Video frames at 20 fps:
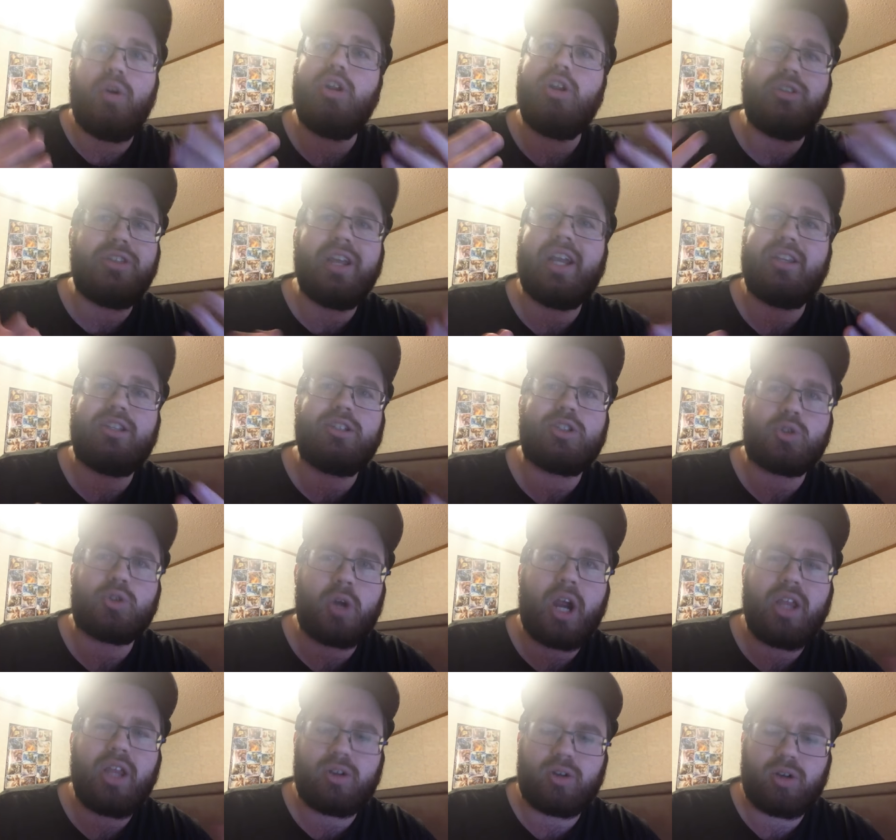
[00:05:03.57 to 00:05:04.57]
what do you think of this
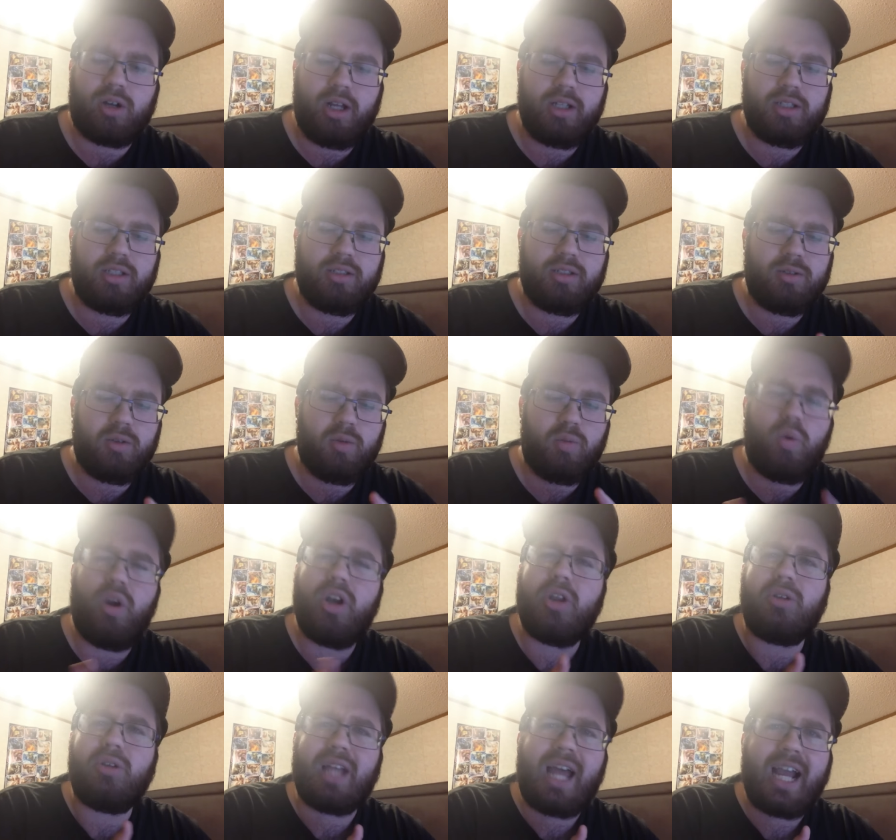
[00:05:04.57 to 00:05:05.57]
trailer? Uh,
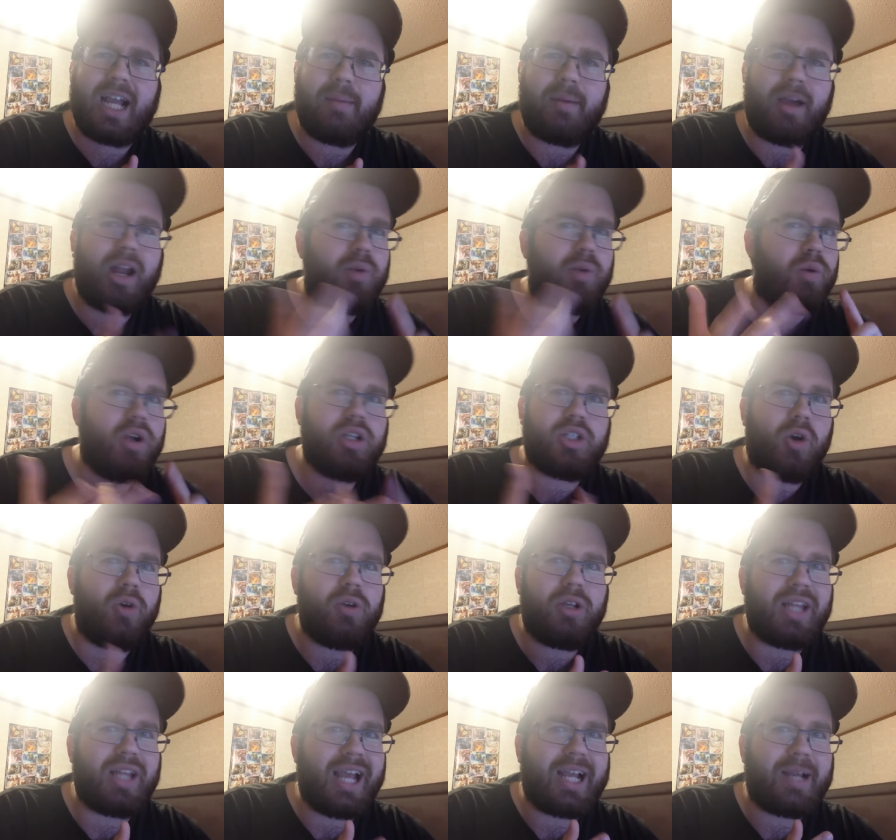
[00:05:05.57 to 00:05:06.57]
what do you like about it? What
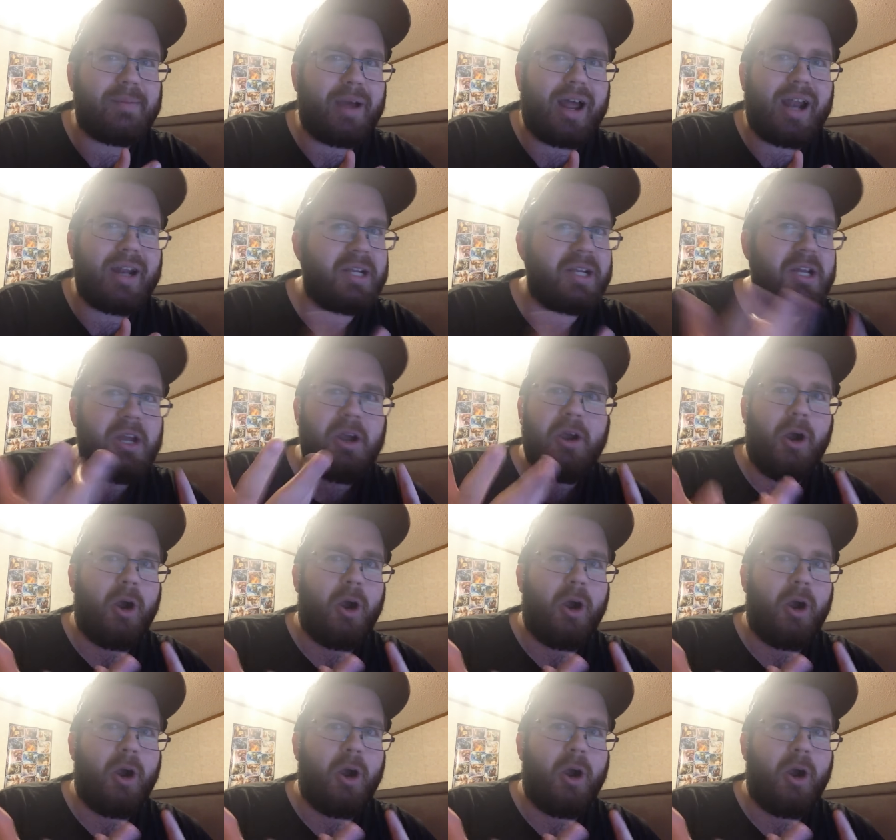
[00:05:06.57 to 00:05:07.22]
don't you like about it?